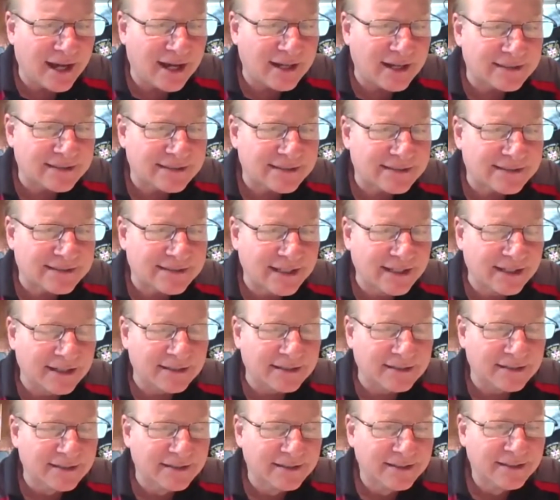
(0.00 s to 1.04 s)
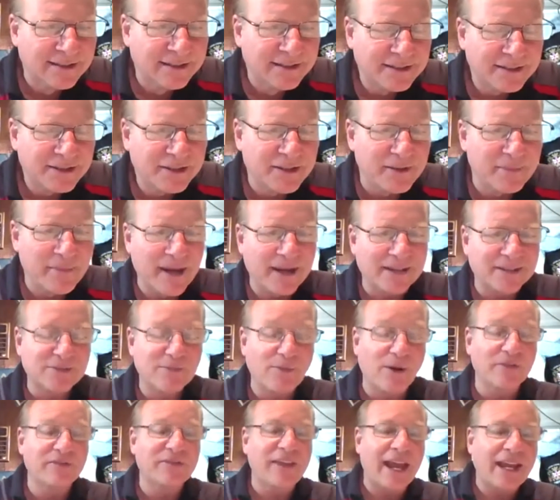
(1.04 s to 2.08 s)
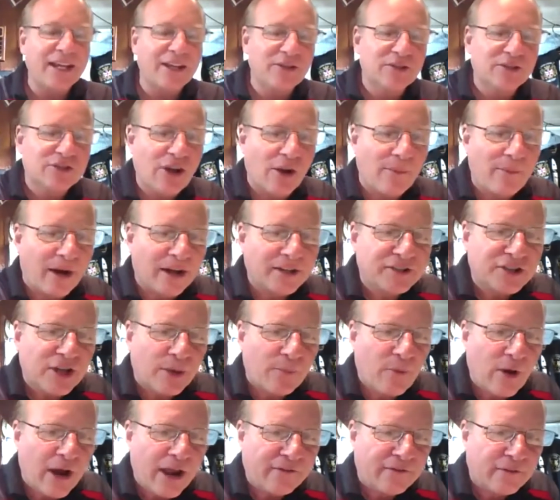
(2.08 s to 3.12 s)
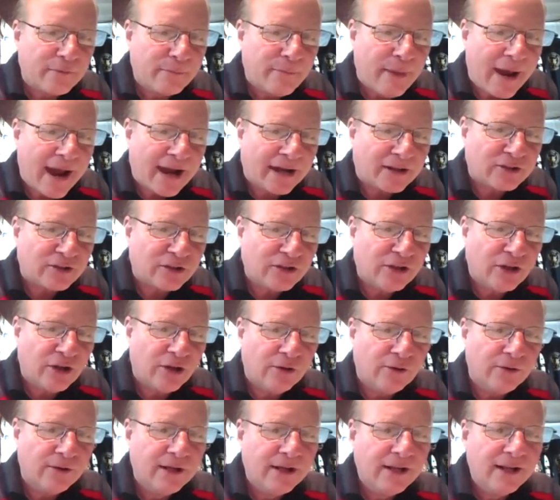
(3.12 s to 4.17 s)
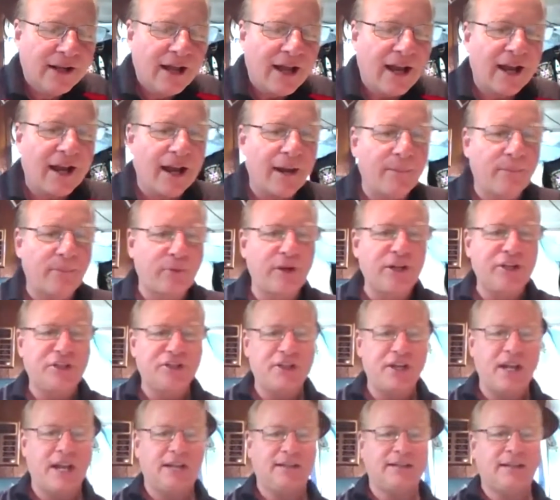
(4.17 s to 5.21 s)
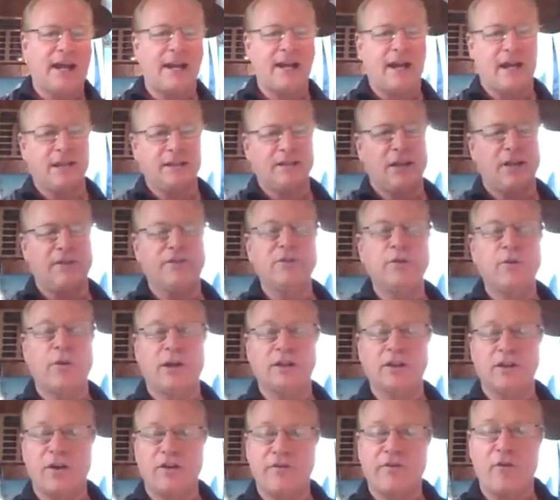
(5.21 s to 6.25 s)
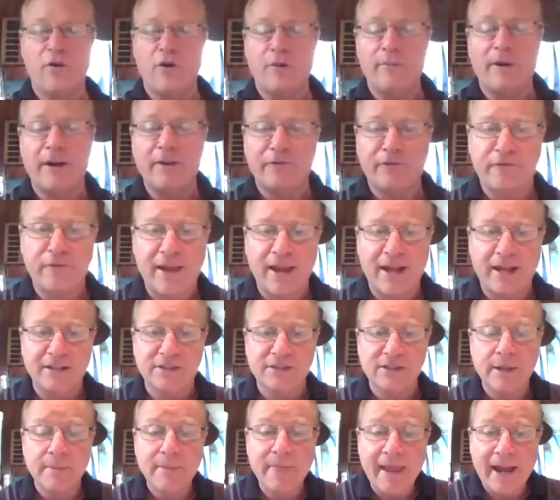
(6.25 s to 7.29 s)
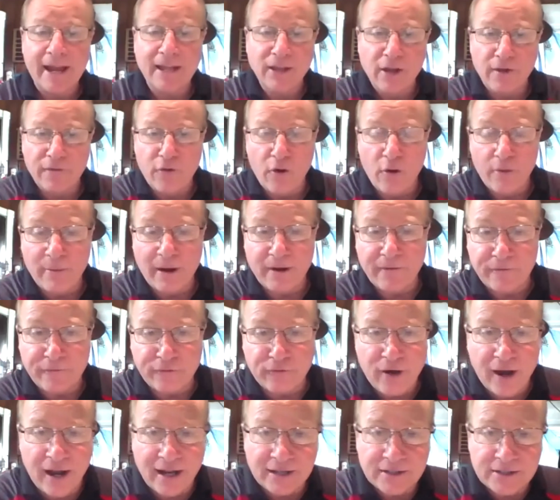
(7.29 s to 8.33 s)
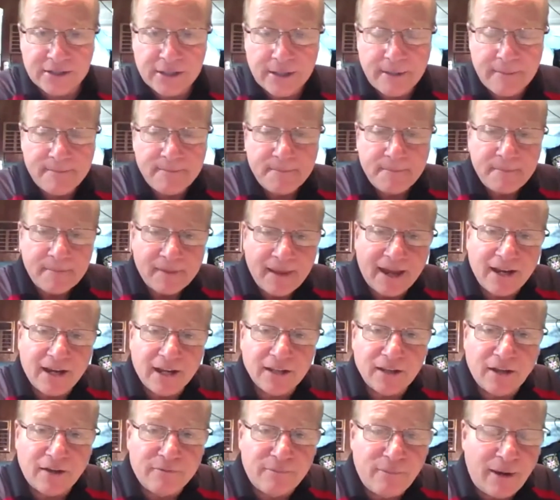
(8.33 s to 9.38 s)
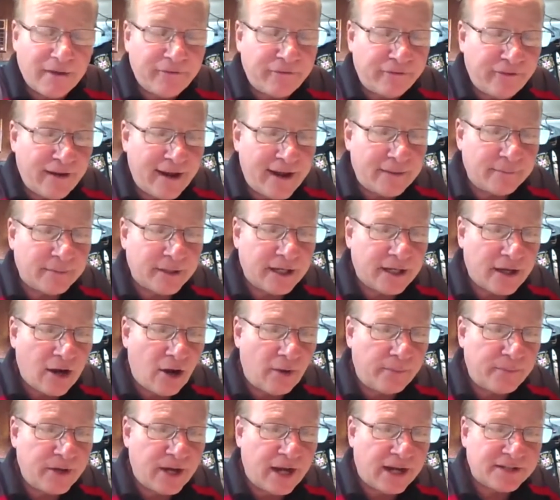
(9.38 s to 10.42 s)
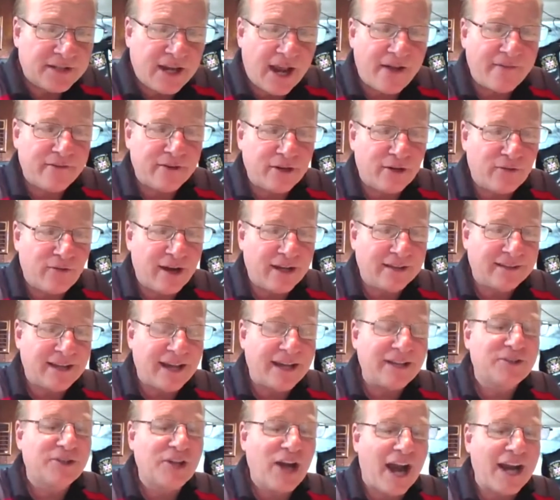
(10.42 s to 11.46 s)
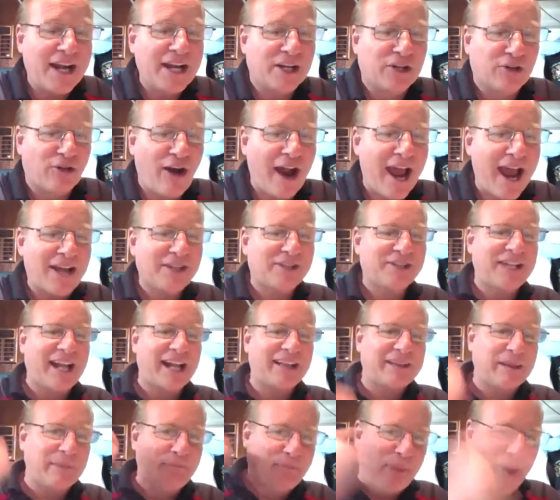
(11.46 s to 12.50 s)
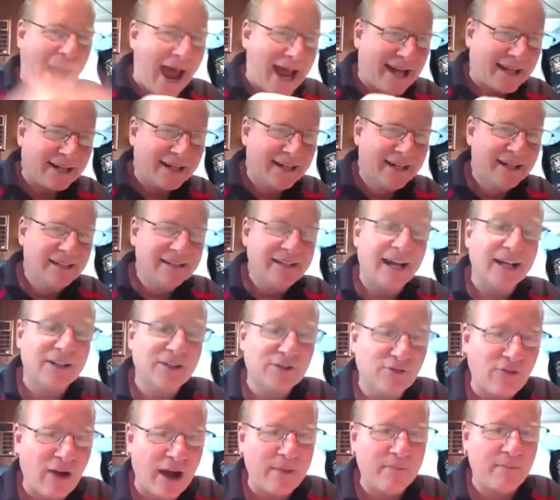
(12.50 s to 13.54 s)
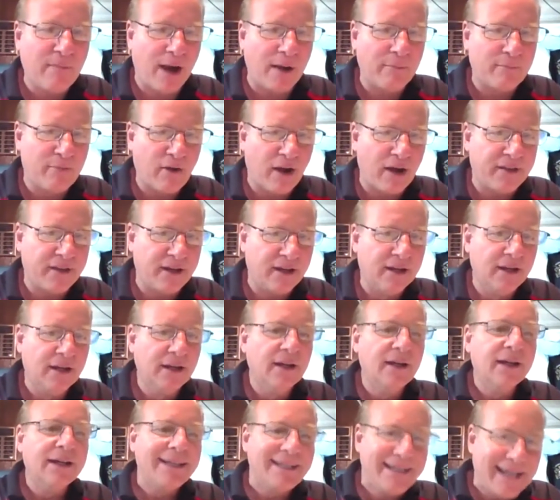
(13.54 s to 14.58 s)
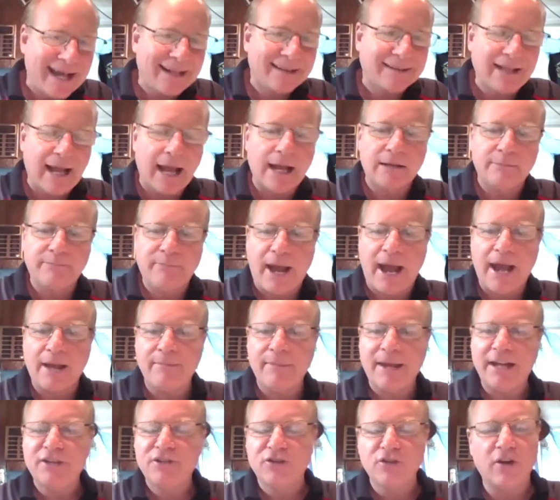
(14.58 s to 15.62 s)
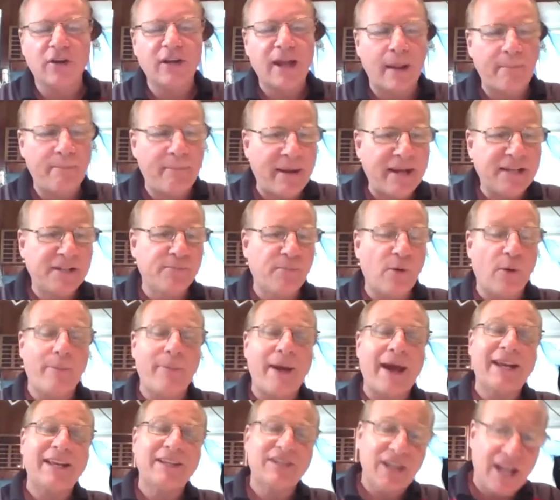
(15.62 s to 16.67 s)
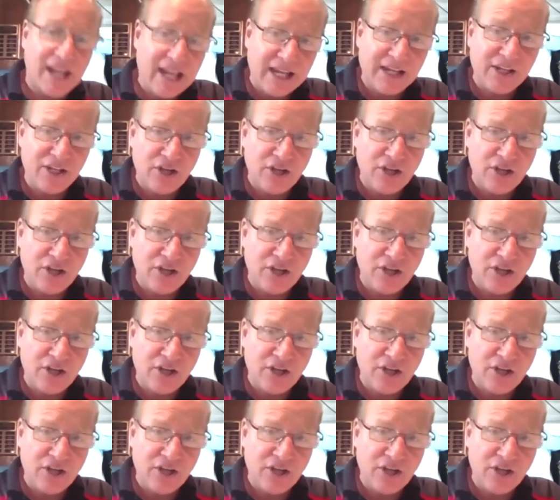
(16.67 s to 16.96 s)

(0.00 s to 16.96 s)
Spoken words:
still, you're the best. Well, thank you so much. I'm waving back to you, and I appreciate that. I love you. I love all my fans. I love all my friends, and I love my family, and I hope you guys are having a great day. Johnny Crash, get the bat. That's right, my brother. Get that bat. Make sure that baseball bat is in